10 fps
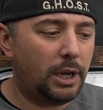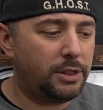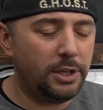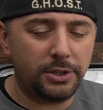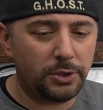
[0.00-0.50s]

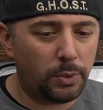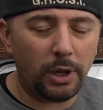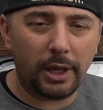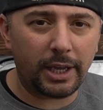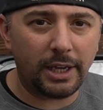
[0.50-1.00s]
these as
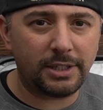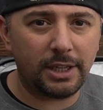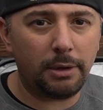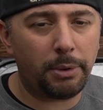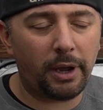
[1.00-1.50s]
well, like I
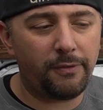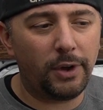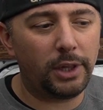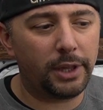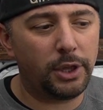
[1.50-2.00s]
said, but I
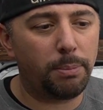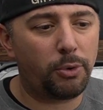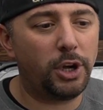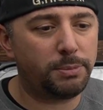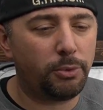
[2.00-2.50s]
felt like their
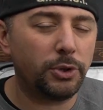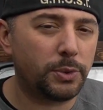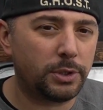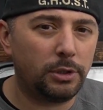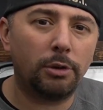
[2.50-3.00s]
price points
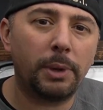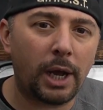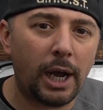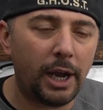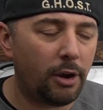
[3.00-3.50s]
was a little bit
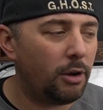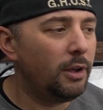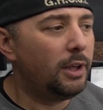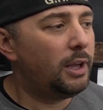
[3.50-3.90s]
higher.